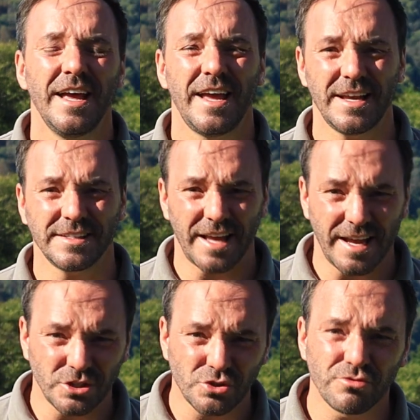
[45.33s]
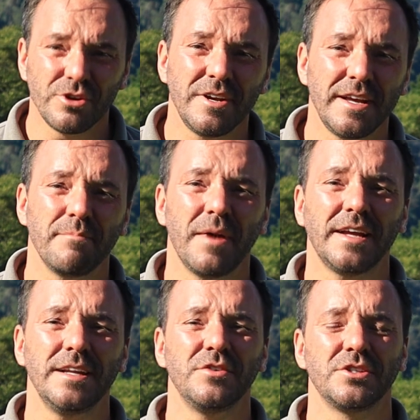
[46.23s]
It is a truly
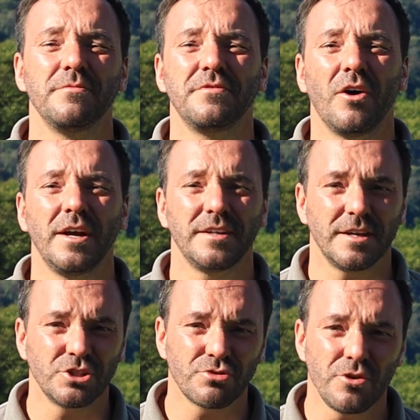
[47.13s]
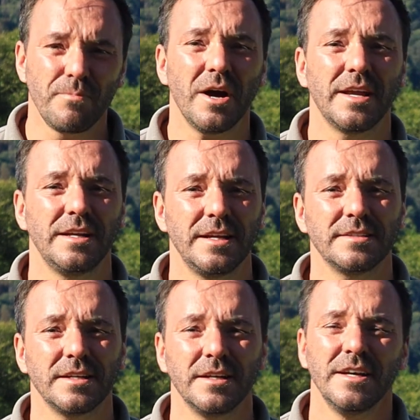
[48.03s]
magnificent find, a true bucket lister,